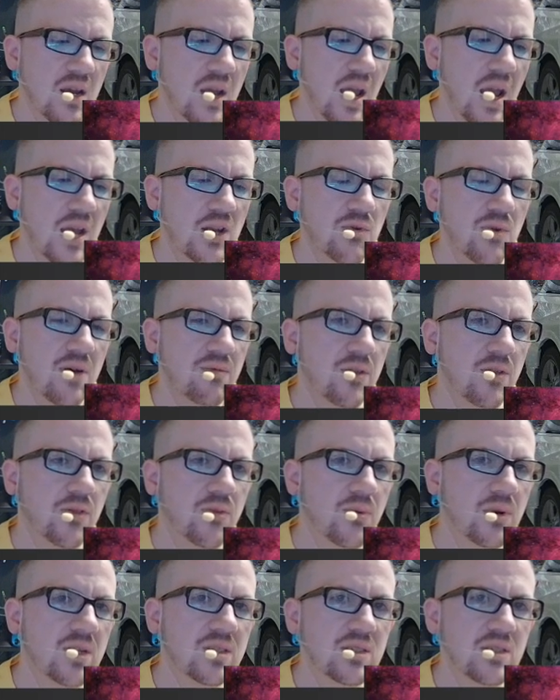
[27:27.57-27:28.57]
And you have the
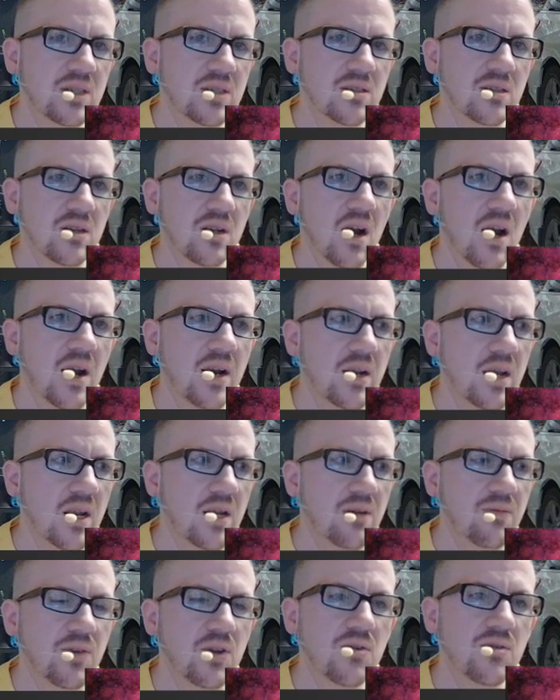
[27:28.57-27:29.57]
3, 6, and 9. And
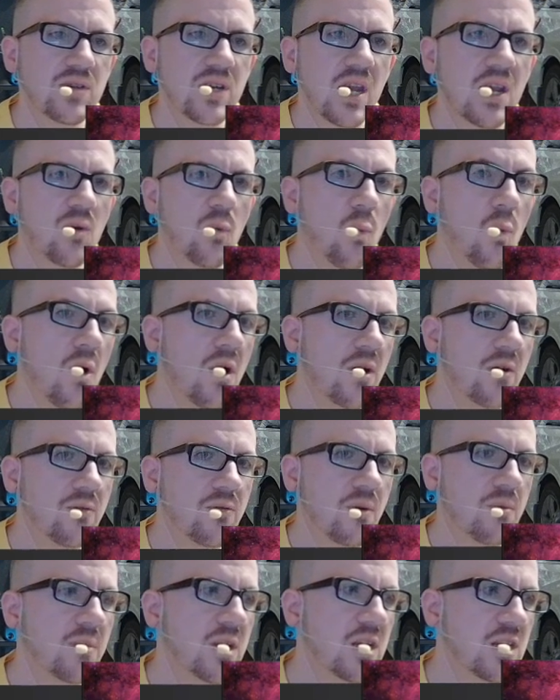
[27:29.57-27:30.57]
if you take 1
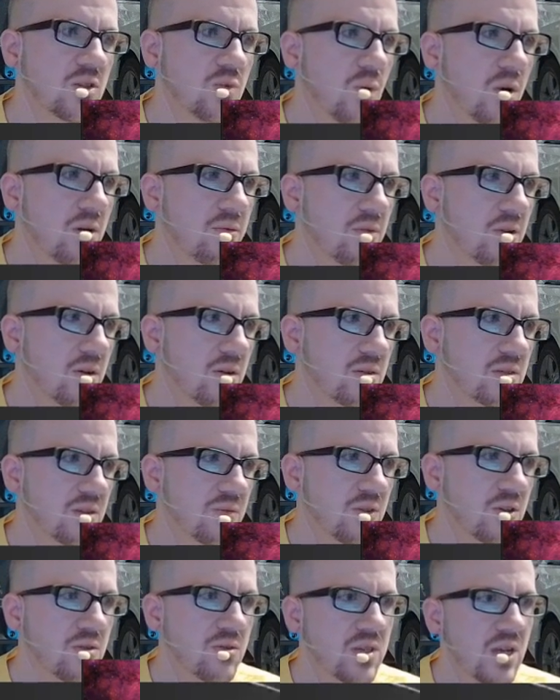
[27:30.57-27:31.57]
from each one of those, if
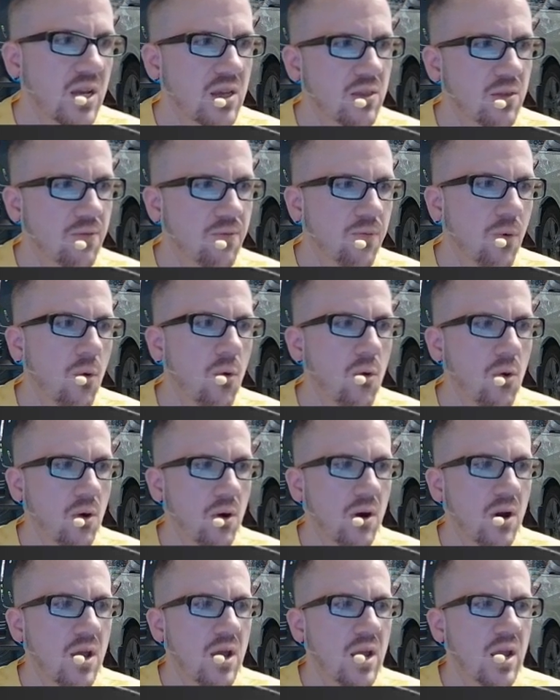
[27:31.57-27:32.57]
you take the
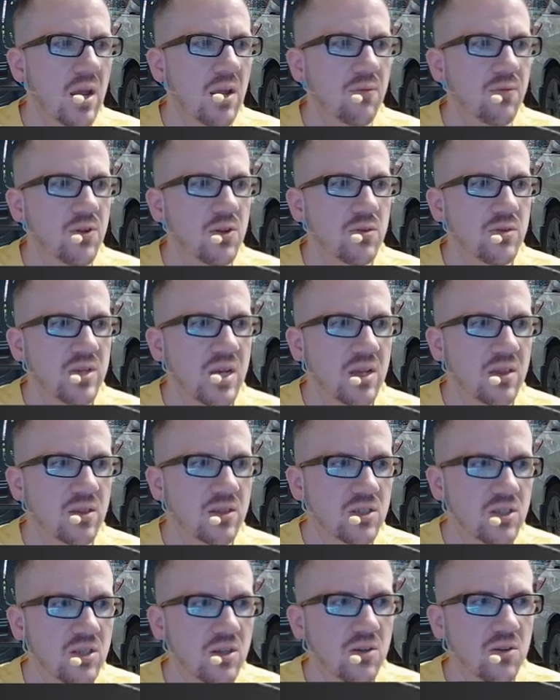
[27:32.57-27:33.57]
4, if you take the
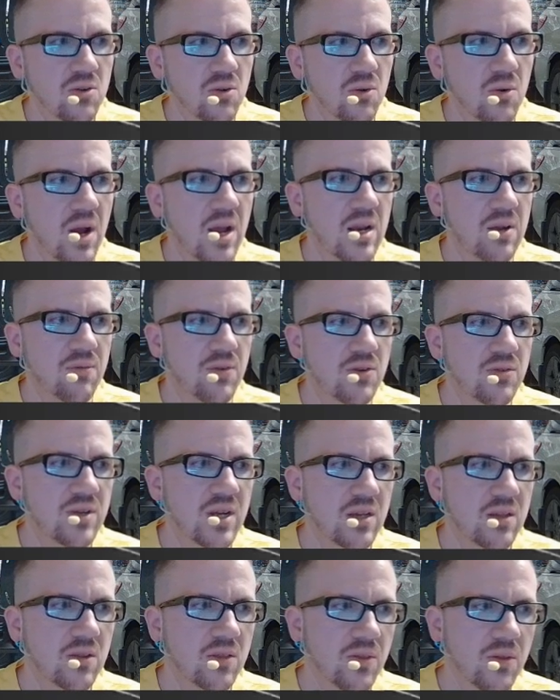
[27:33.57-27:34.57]
2, and if you
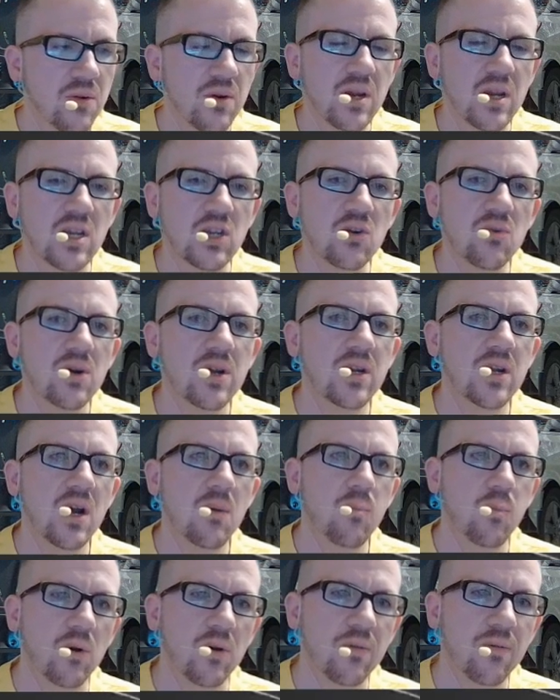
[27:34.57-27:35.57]
take 3, you end up
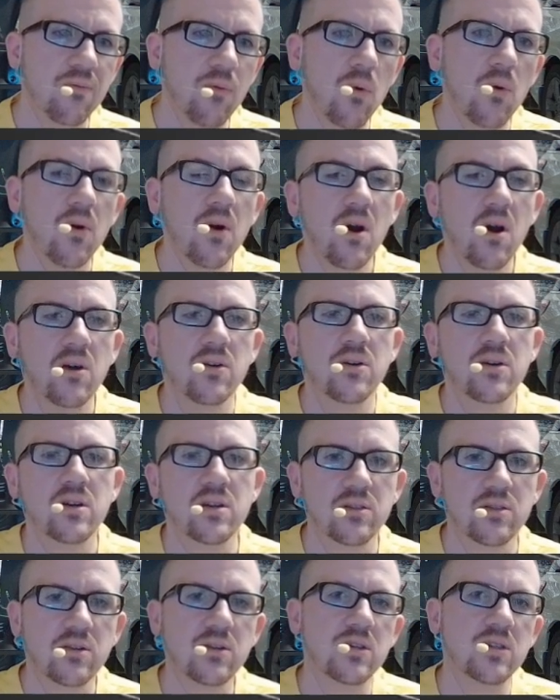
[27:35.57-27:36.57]
with
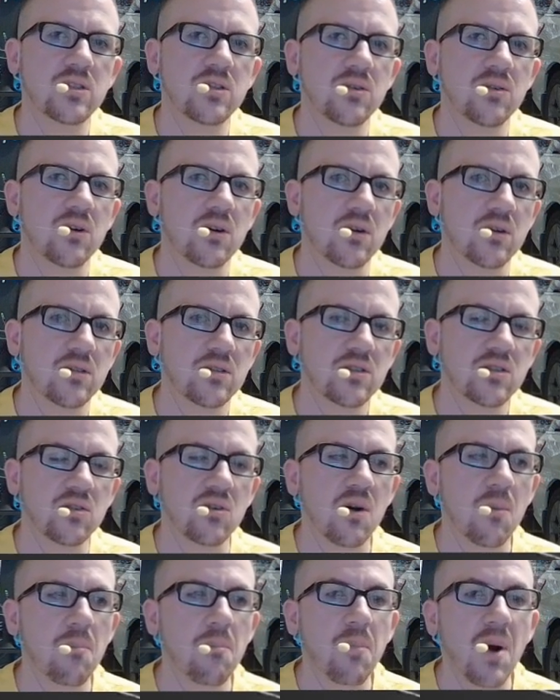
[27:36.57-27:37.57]
432 hertz. So
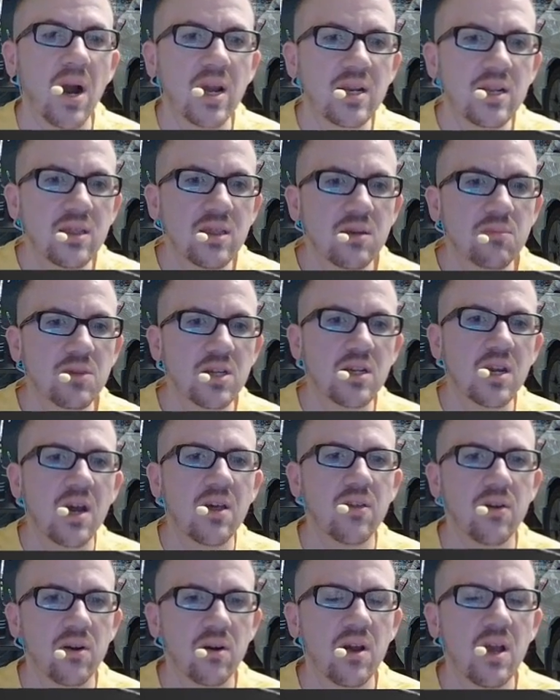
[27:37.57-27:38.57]
combining them
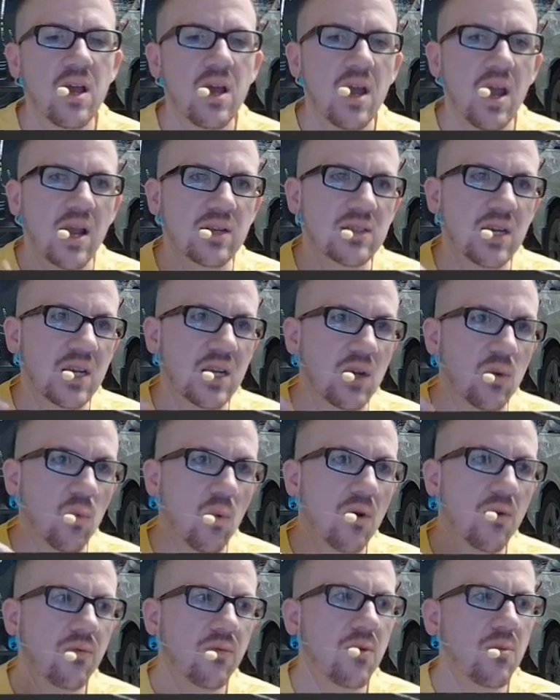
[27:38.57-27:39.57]
together and taking
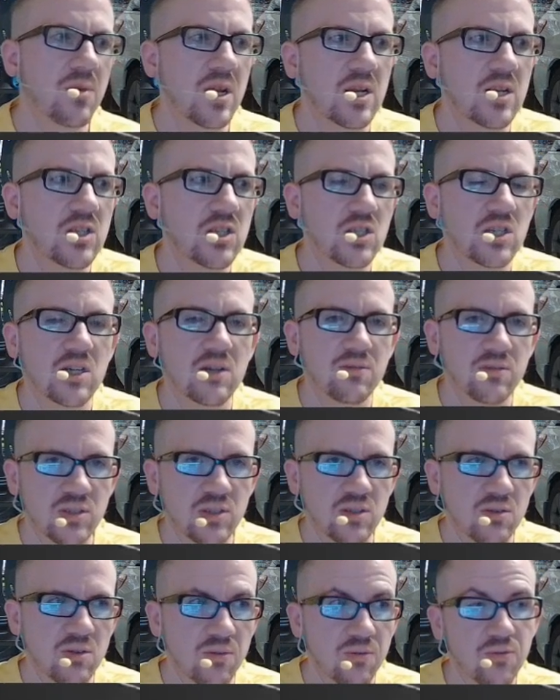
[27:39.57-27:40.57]
1 from each gives
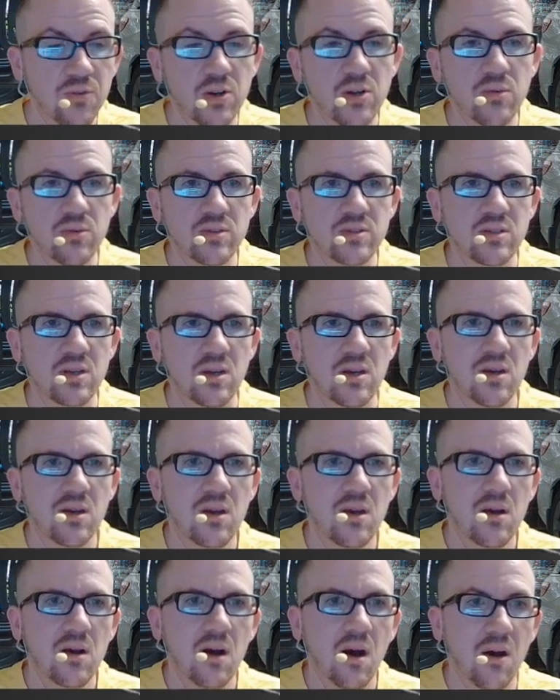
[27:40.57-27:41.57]
you the frequency
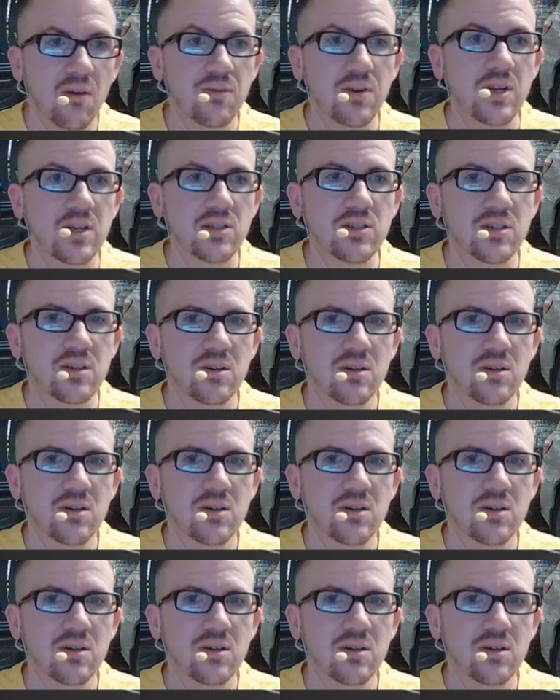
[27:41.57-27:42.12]
of nature.